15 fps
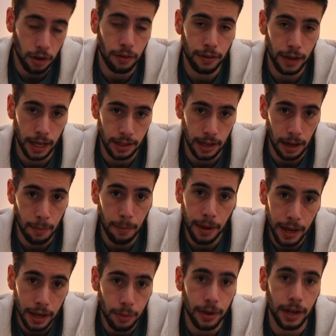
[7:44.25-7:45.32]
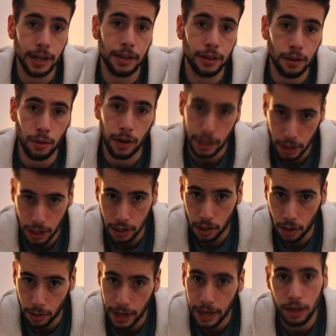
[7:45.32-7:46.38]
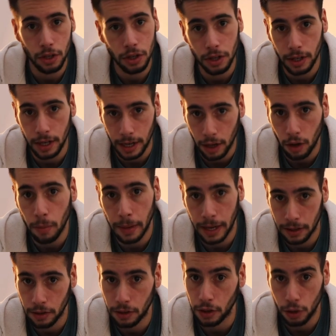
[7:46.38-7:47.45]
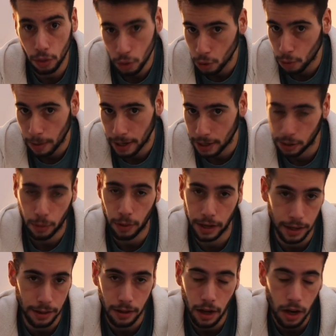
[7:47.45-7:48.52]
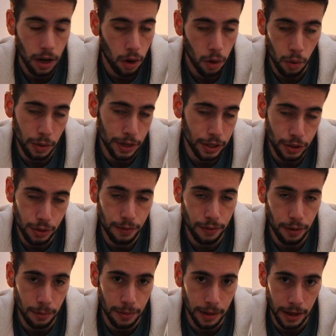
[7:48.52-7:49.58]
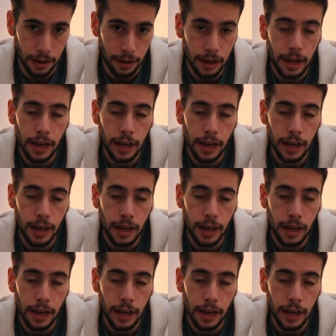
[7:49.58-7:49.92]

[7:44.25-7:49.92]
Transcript: of Catalan Bay when I changed location and I got back to the usual place where I always shoot from there,